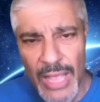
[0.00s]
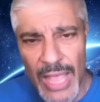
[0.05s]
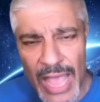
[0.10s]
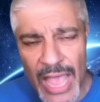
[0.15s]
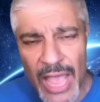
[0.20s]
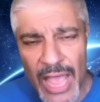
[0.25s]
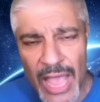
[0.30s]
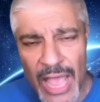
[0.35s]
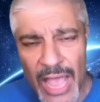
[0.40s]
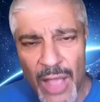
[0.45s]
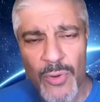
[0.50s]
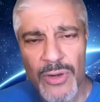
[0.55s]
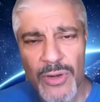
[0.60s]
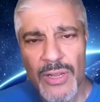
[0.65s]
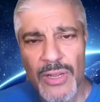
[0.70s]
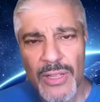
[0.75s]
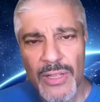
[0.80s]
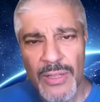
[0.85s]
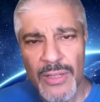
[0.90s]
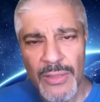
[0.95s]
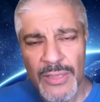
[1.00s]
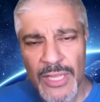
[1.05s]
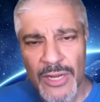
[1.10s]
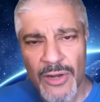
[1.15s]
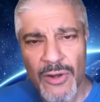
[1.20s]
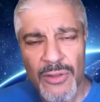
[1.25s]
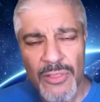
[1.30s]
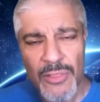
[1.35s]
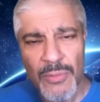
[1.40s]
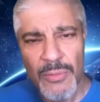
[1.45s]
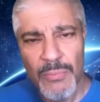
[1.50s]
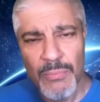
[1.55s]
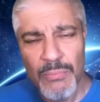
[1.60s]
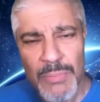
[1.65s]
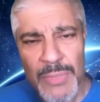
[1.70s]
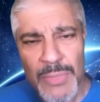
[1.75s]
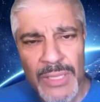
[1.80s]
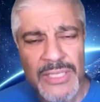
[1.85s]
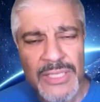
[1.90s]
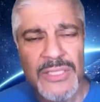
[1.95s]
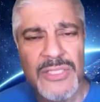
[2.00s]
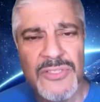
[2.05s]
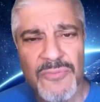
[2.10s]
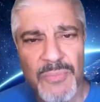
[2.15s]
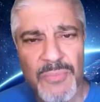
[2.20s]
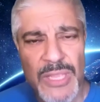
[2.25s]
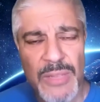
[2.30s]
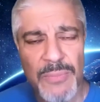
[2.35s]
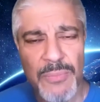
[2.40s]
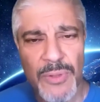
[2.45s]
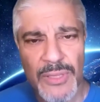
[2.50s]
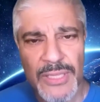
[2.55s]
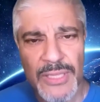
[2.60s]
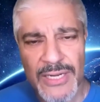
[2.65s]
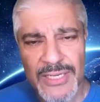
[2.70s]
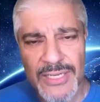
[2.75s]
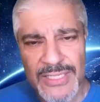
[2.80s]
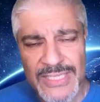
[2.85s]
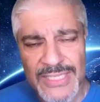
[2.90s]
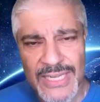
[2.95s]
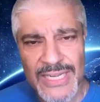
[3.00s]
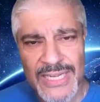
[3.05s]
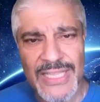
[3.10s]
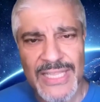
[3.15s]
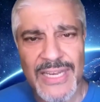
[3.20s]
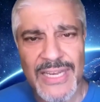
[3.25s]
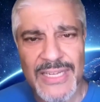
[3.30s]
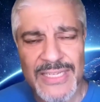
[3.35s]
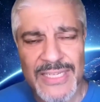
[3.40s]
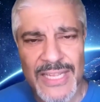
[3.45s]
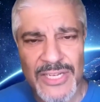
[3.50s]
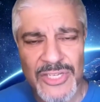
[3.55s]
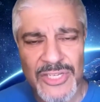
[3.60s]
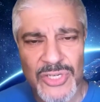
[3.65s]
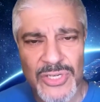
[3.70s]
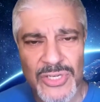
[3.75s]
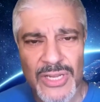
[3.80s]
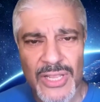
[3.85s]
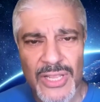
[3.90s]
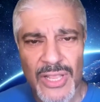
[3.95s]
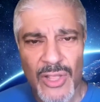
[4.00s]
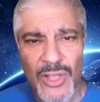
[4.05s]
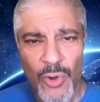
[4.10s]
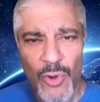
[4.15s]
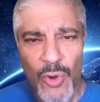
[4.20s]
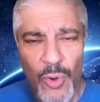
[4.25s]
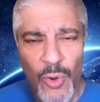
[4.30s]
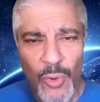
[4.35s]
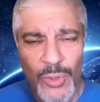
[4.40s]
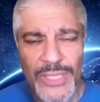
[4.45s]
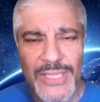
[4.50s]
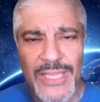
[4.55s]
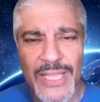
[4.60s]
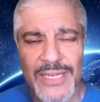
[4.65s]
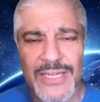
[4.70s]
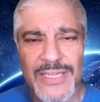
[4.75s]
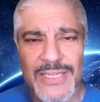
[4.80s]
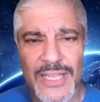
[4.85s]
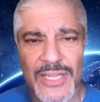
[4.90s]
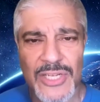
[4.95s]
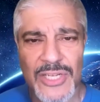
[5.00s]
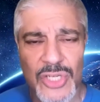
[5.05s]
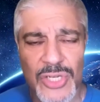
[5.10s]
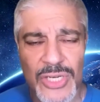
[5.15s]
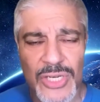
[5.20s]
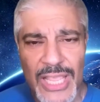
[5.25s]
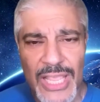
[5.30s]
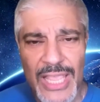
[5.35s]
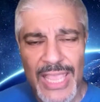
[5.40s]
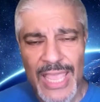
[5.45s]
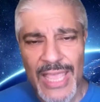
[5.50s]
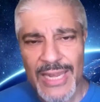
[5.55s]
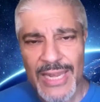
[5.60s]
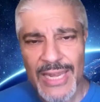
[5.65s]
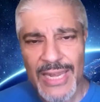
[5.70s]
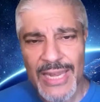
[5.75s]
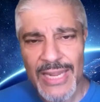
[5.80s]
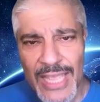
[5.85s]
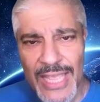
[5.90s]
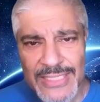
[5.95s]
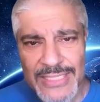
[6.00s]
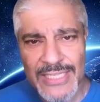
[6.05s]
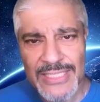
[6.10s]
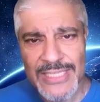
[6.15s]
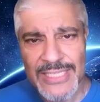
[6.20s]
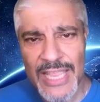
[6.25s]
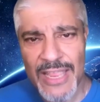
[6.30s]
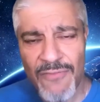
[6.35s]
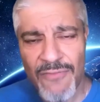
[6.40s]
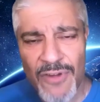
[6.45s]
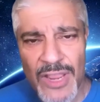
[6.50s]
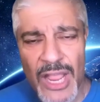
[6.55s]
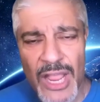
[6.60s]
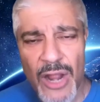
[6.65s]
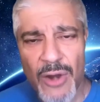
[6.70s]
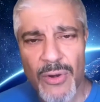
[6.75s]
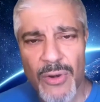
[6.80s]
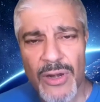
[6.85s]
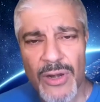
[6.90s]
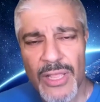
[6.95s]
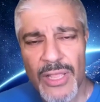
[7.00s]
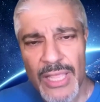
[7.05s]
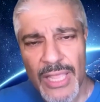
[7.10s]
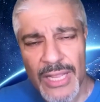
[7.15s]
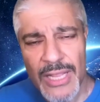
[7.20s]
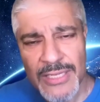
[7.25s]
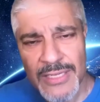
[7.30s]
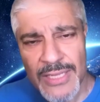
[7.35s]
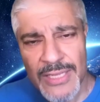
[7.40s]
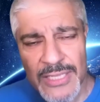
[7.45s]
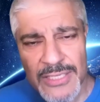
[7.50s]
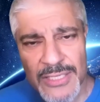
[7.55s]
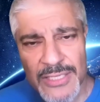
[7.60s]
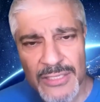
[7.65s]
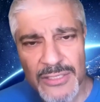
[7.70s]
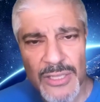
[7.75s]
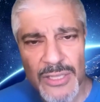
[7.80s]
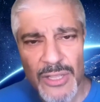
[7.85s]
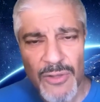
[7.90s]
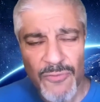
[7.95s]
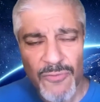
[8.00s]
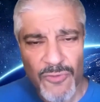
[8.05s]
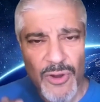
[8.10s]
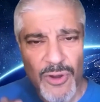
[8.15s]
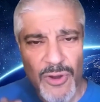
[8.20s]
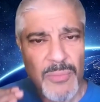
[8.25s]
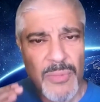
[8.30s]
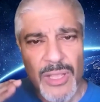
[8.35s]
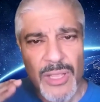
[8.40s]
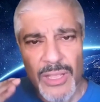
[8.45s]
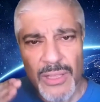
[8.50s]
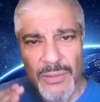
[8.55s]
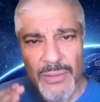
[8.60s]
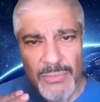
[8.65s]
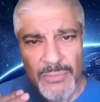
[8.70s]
hour there are millions of people that are setting that intention, holding that intention, and it cascades every hour and takes us from